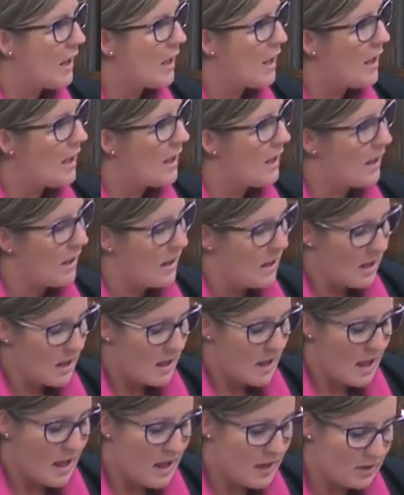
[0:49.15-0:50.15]

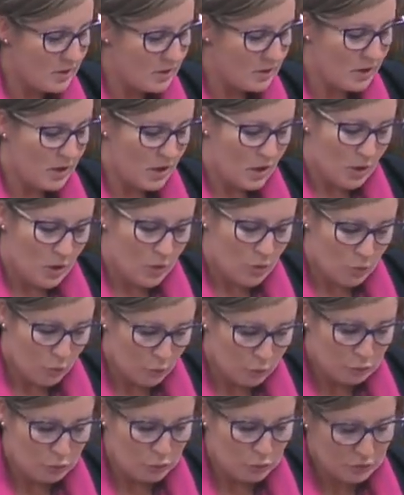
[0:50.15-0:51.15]
in
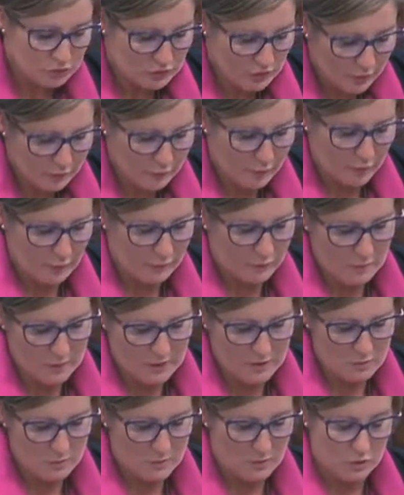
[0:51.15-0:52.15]
those who suffer from
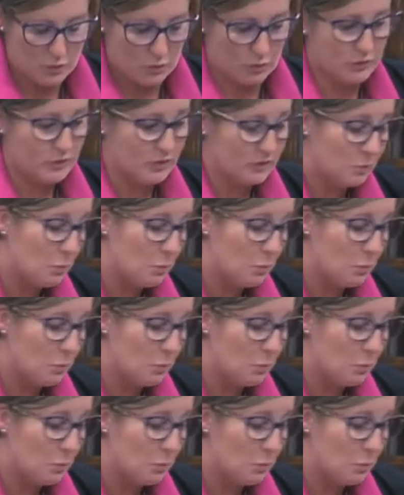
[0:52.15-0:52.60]
endometriosis.